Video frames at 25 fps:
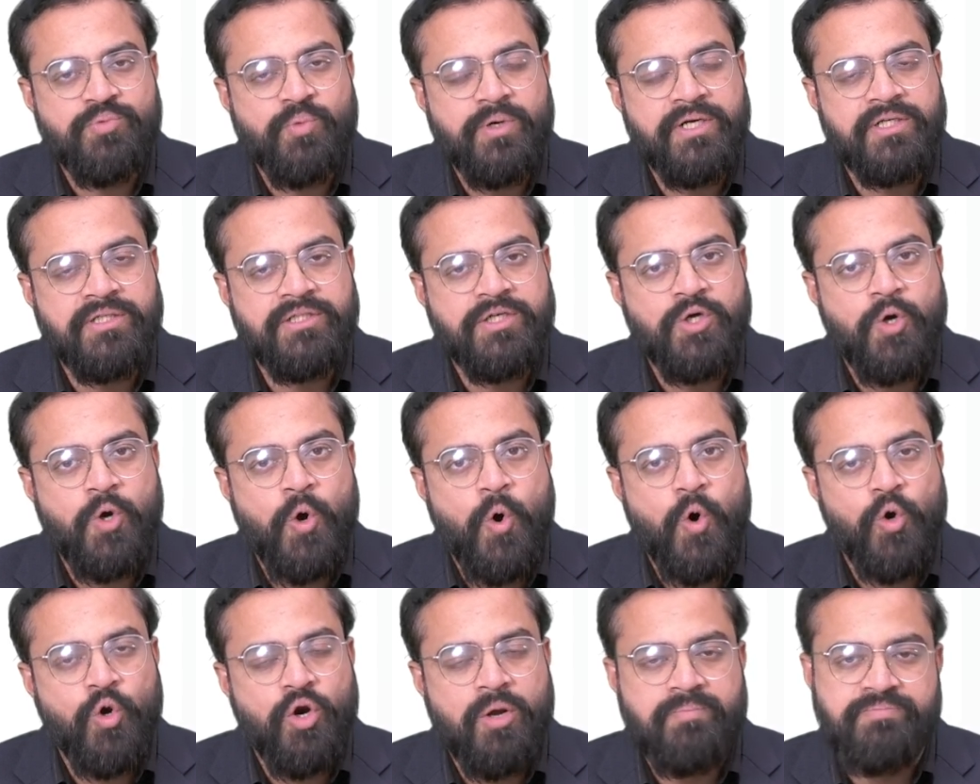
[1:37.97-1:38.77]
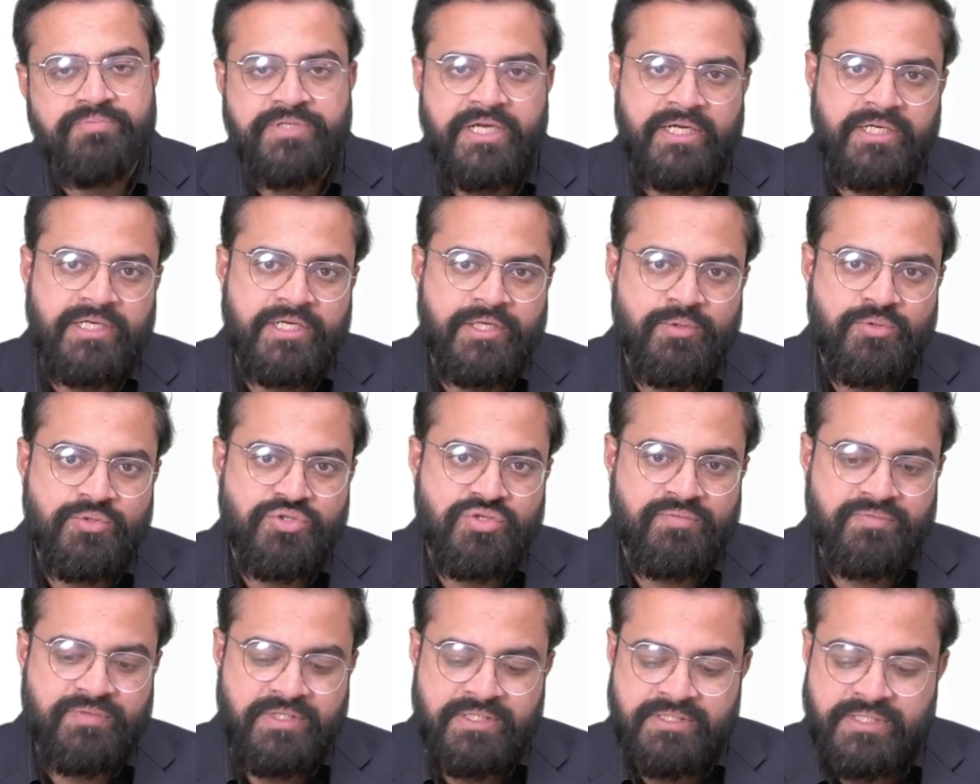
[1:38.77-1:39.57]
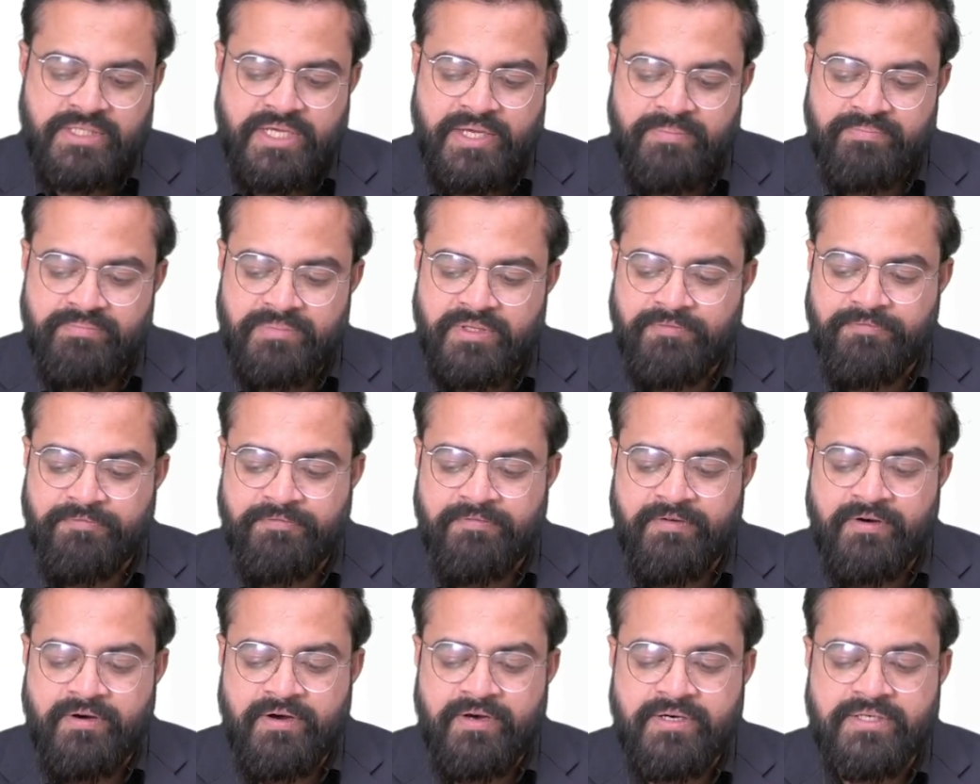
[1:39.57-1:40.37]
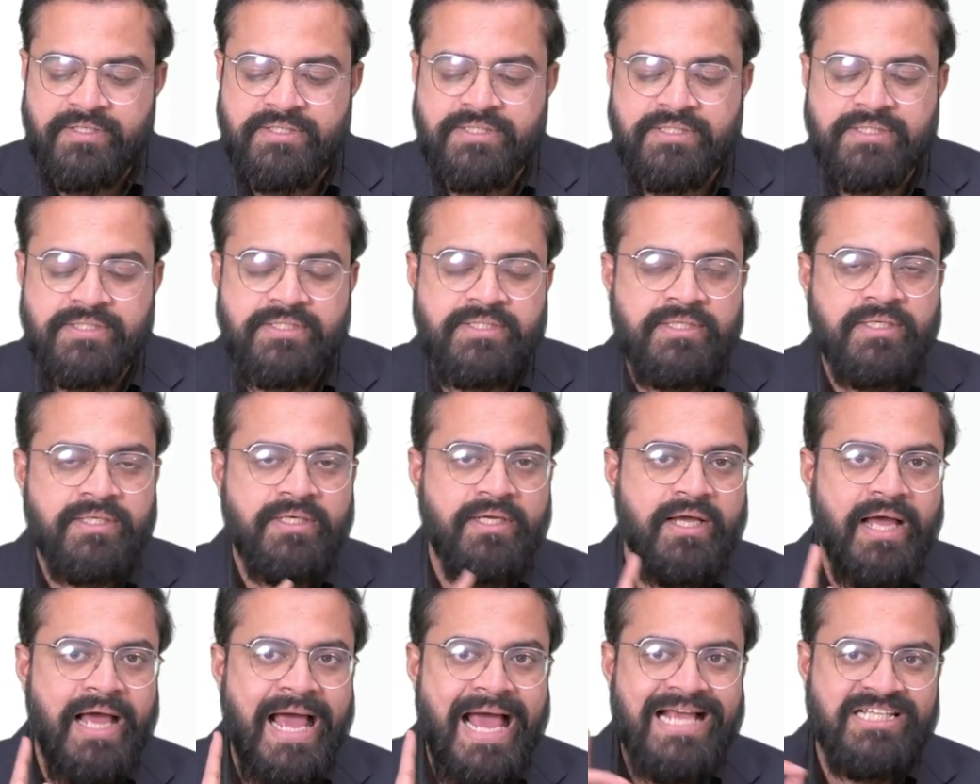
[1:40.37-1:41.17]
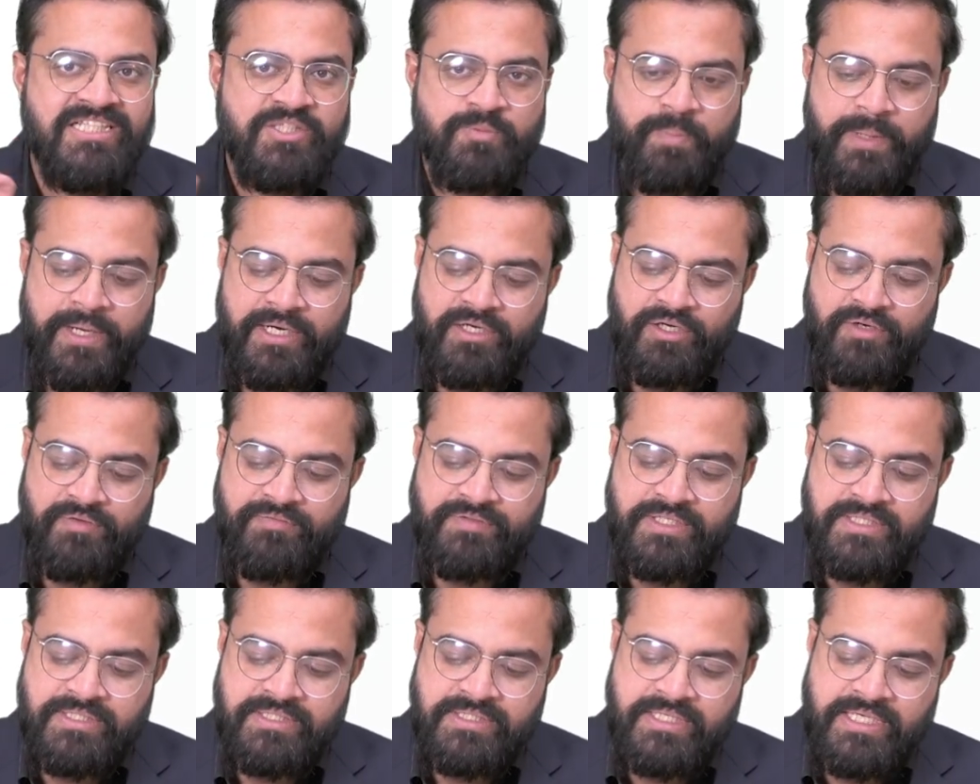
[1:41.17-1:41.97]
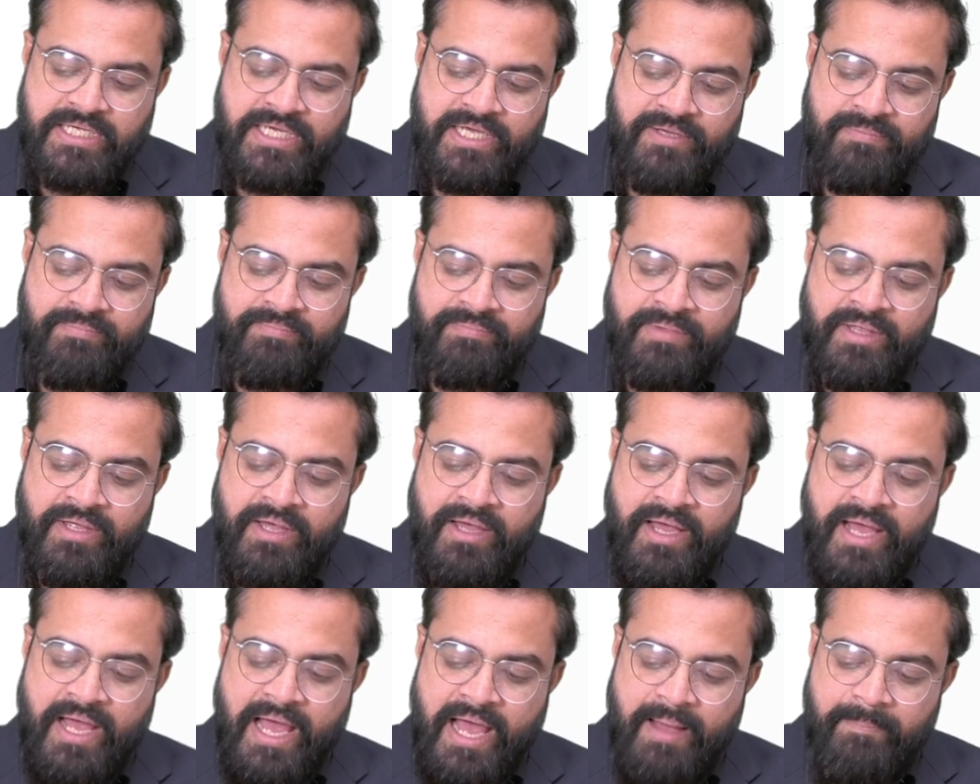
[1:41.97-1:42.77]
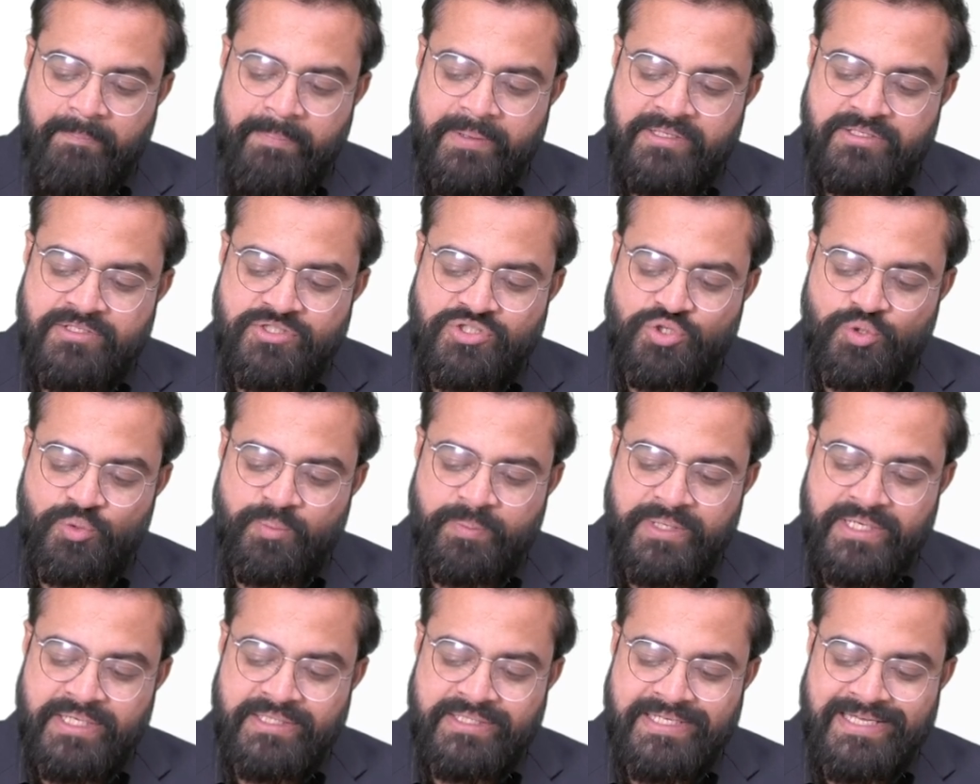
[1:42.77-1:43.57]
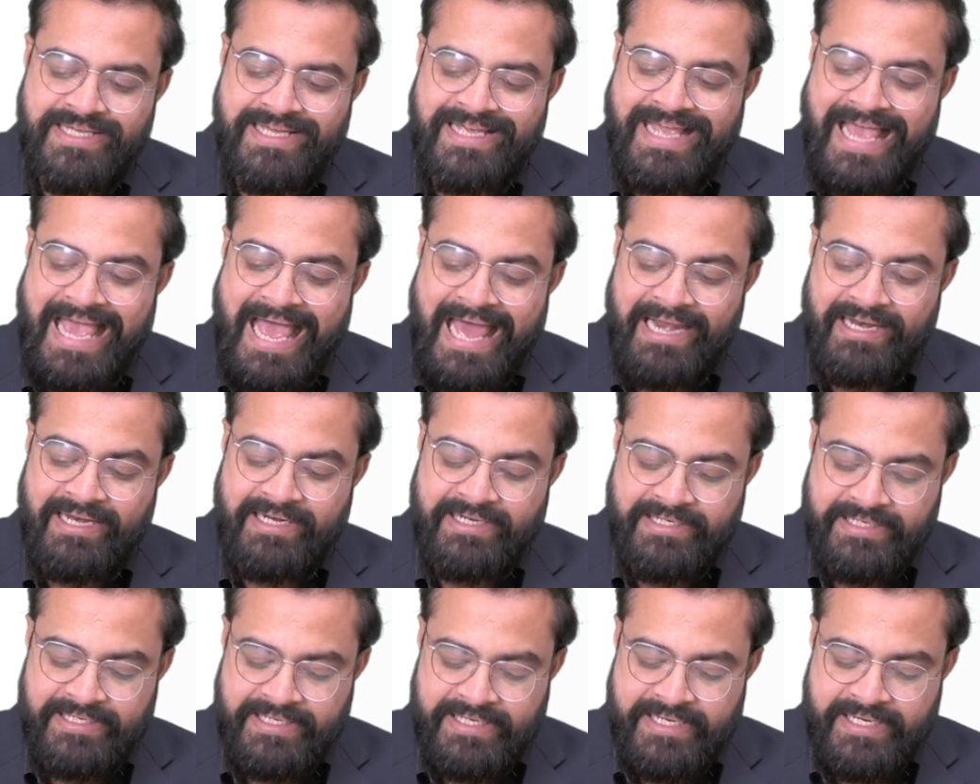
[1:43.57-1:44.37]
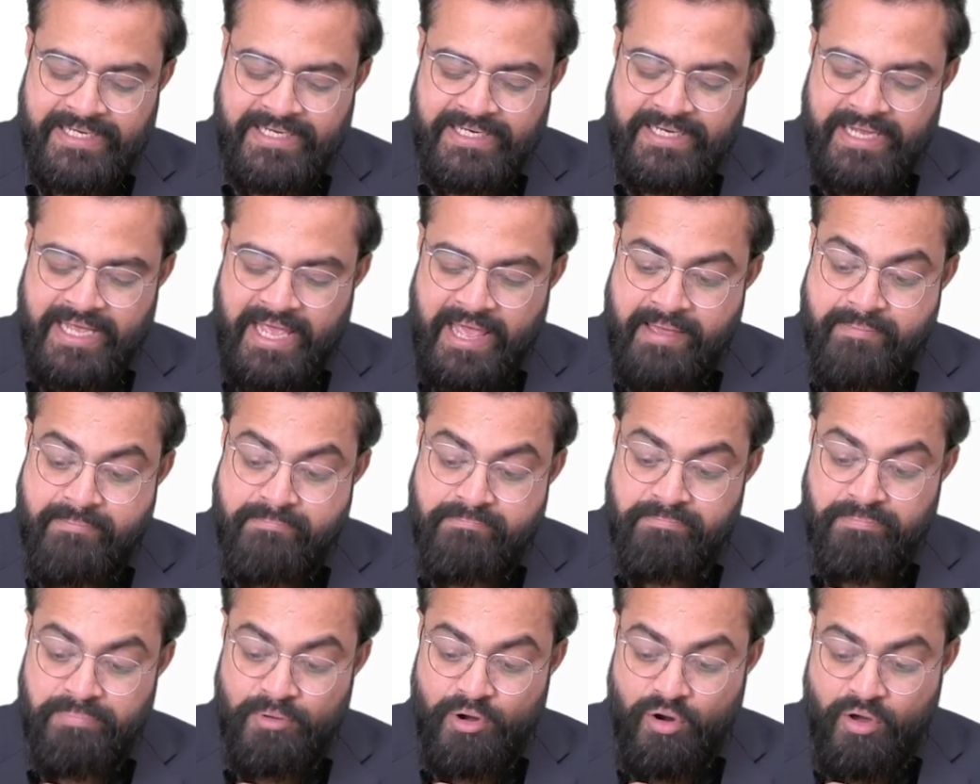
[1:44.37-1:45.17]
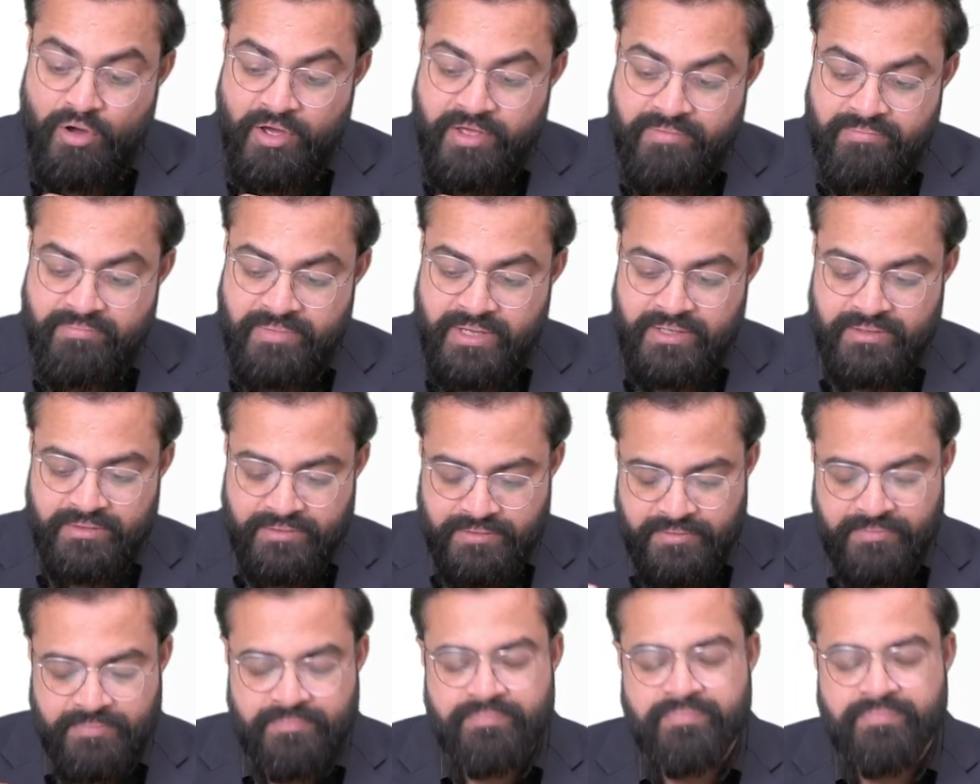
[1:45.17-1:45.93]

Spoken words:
What are the core objectives of the scheme? The first aspect of the scheme happens to be the guaranteed employment.